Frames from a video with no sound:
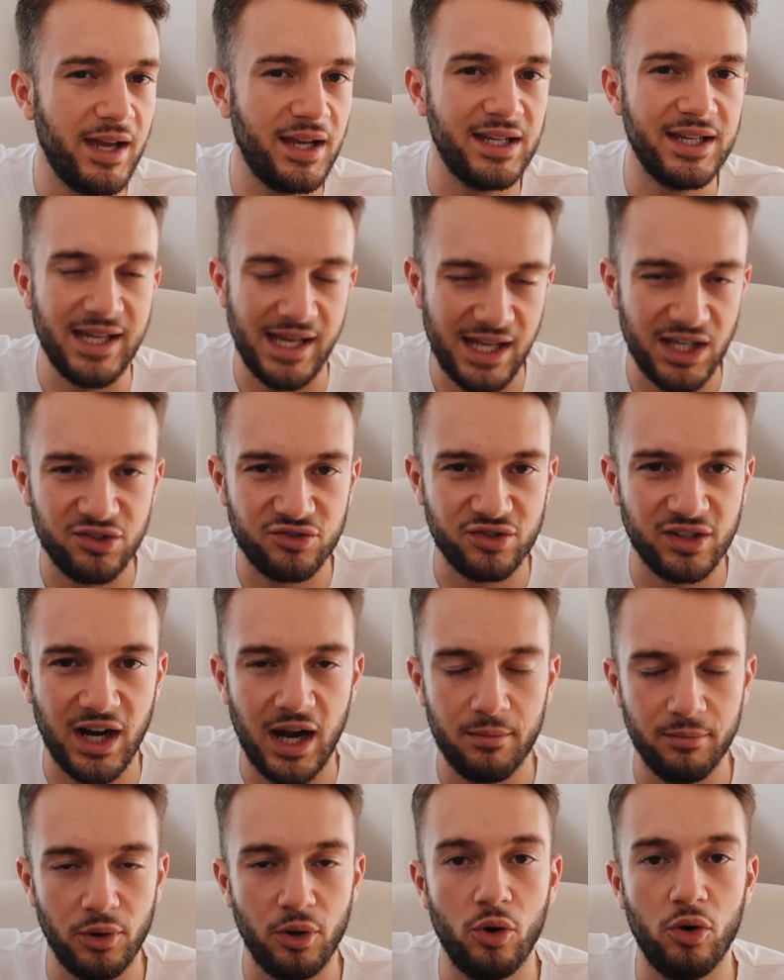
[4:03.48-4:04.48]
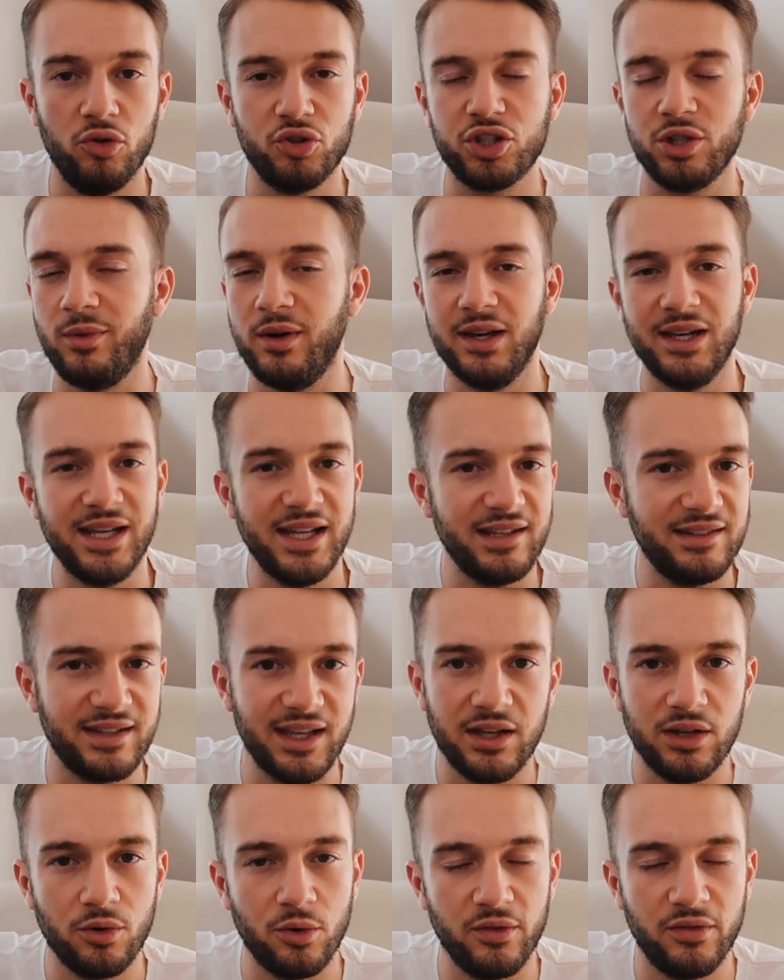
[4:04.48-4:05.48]
mainly Instagram, but also on
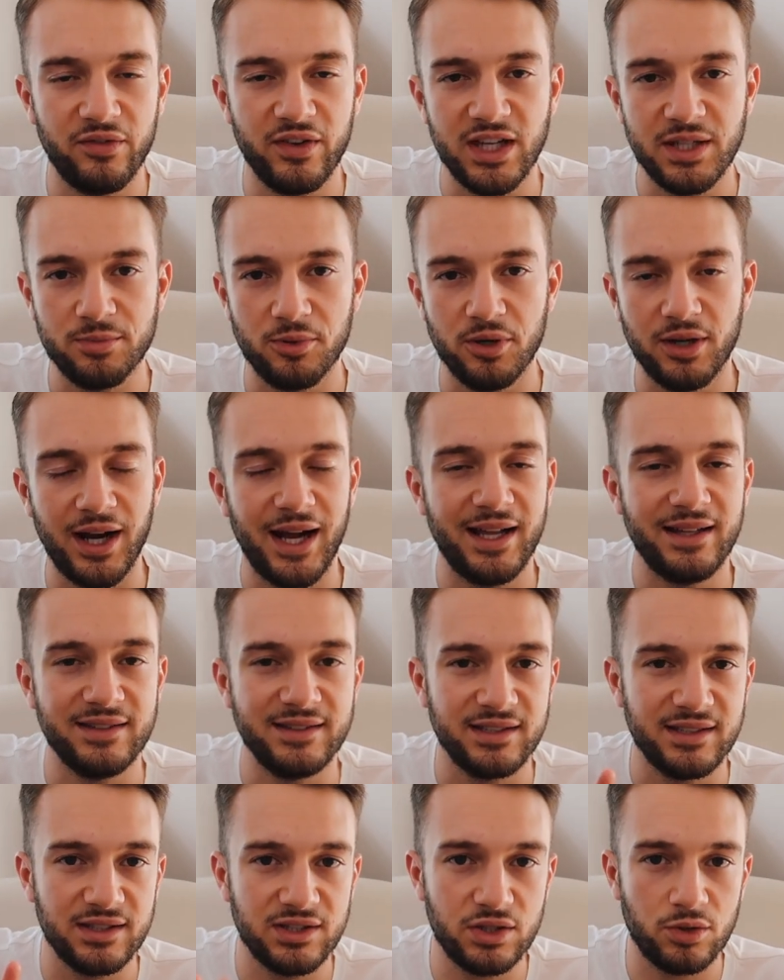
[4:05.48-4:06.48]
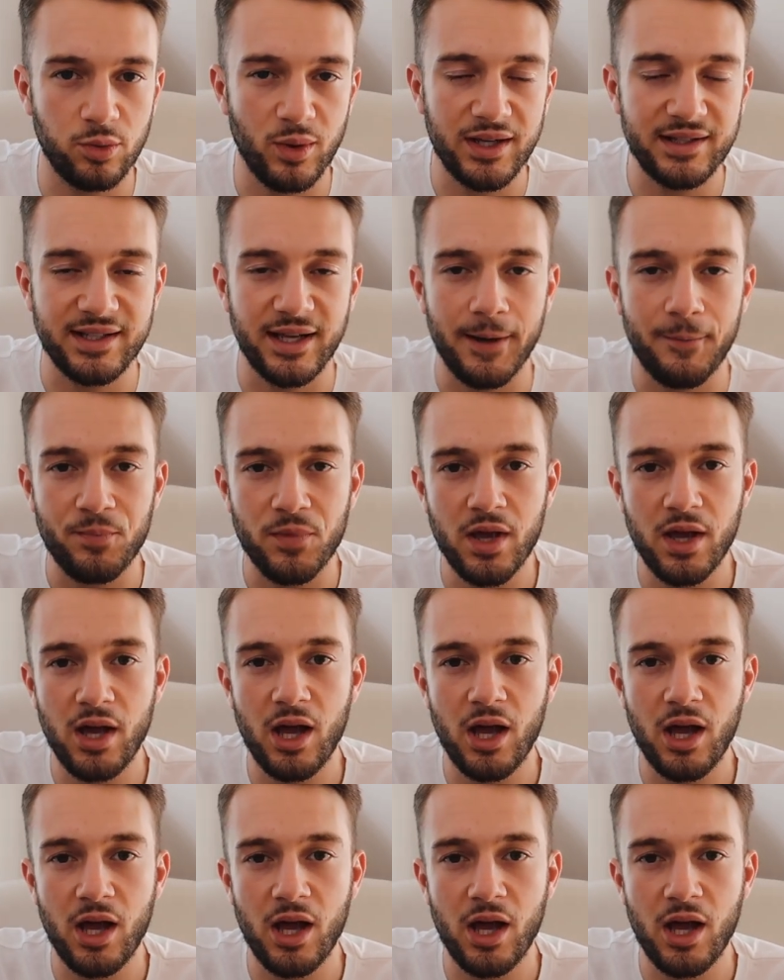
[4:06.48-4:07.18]
LinkedIn or Facebook and Twitter.